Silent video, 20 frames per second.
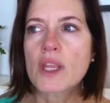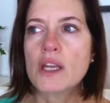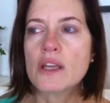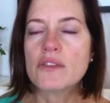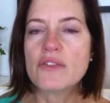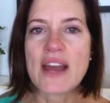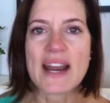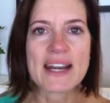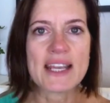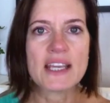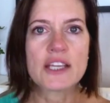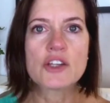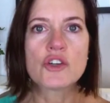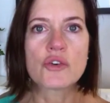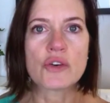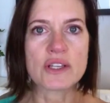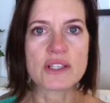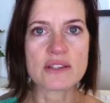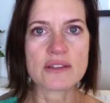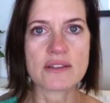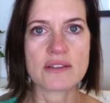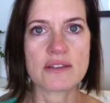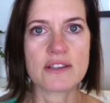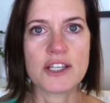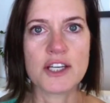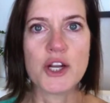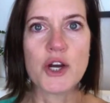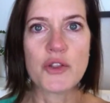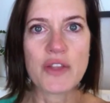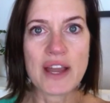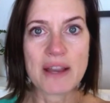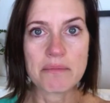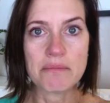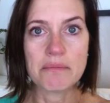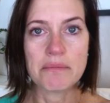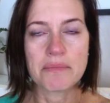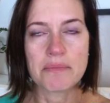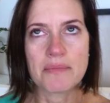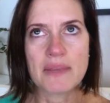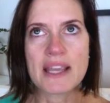that ignorance, you know, that
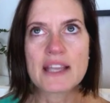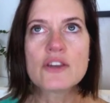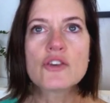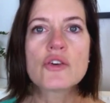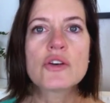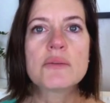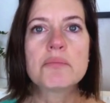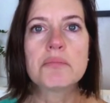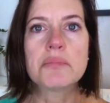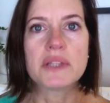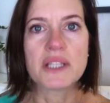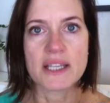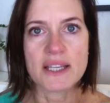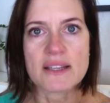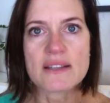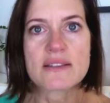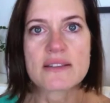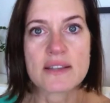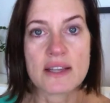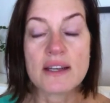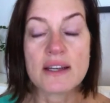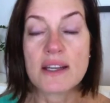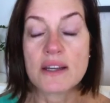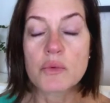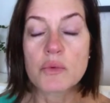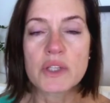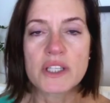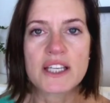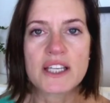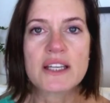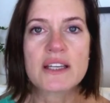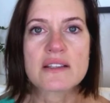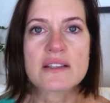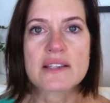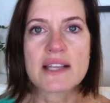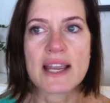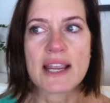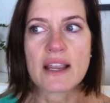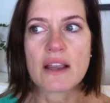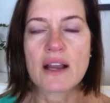ignorant bliss. And it really is
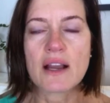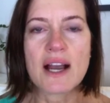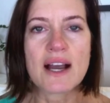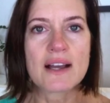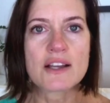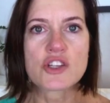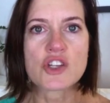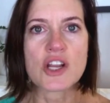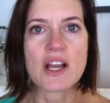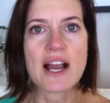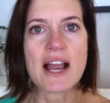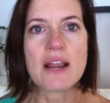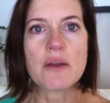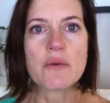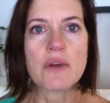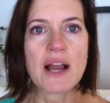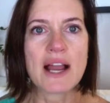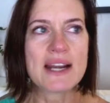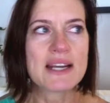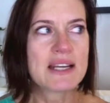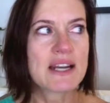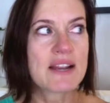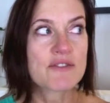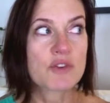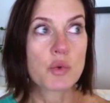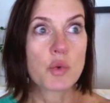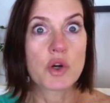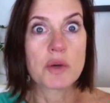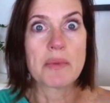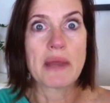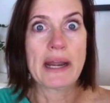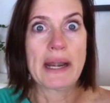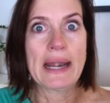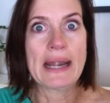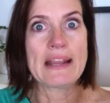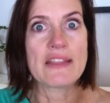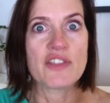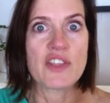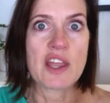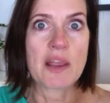like, gosh, I didn't have to worry about
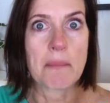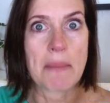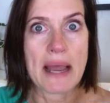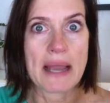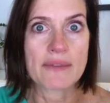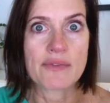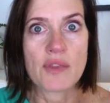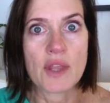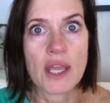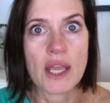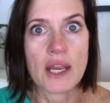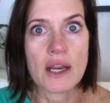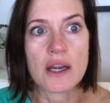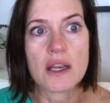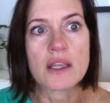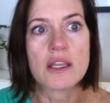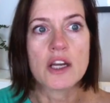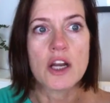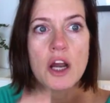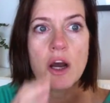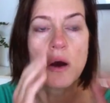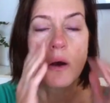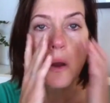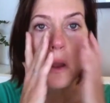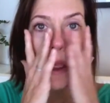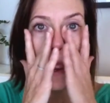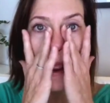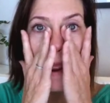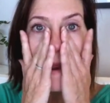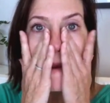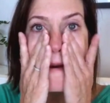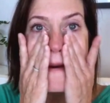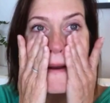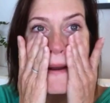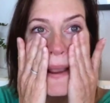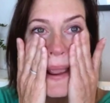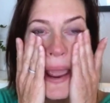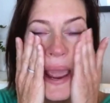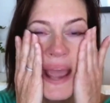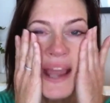anything back then, you know.
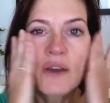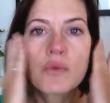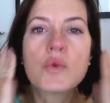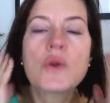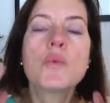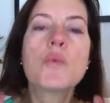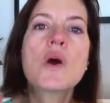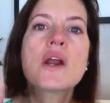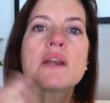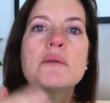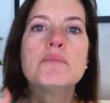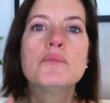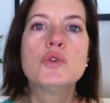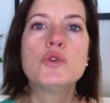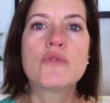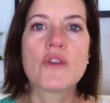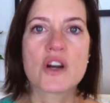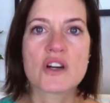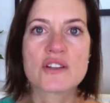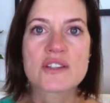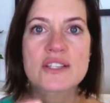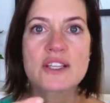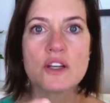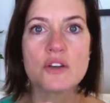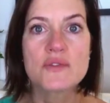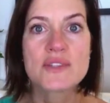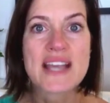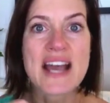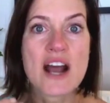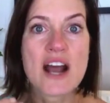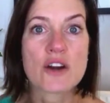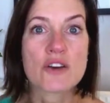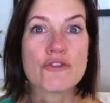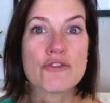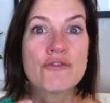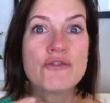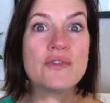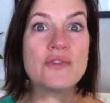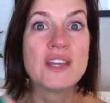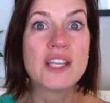And we want to move ourselves out of
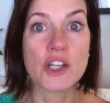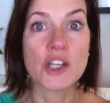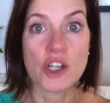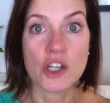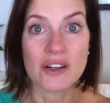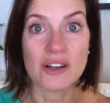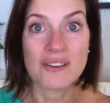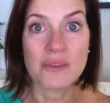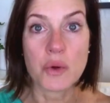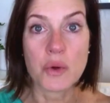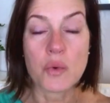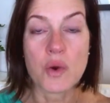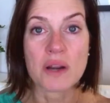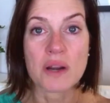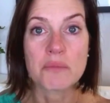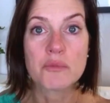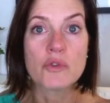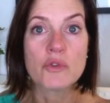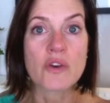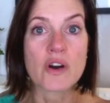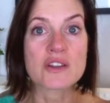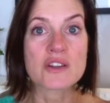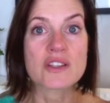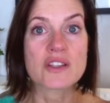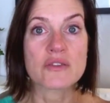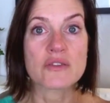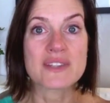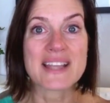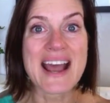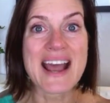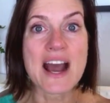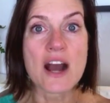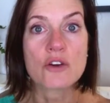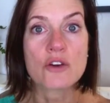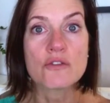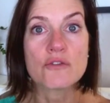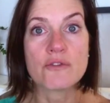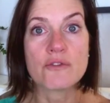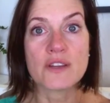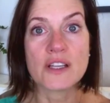fear. We want to move ourselves out
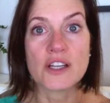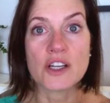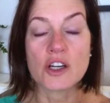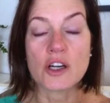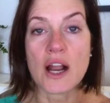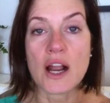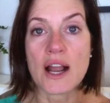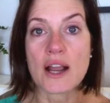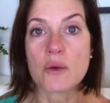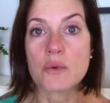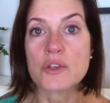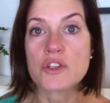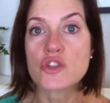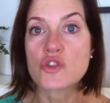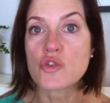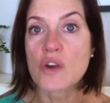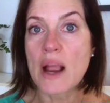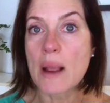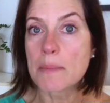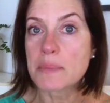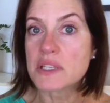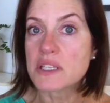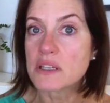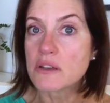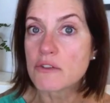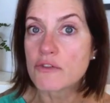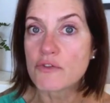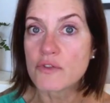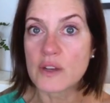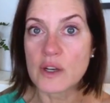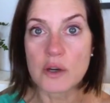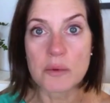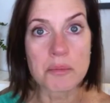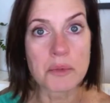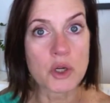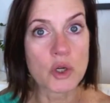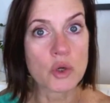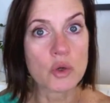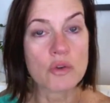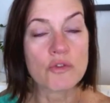of fear. I was trapped in a fear
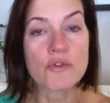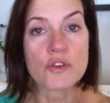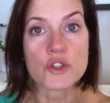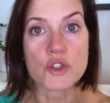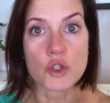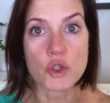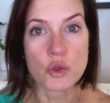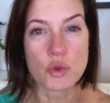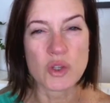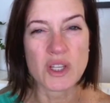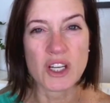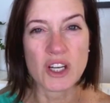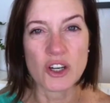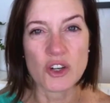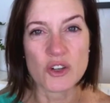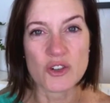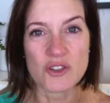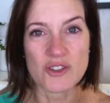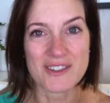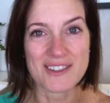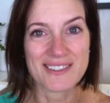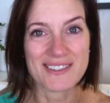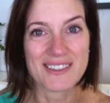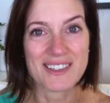mode for 2 years.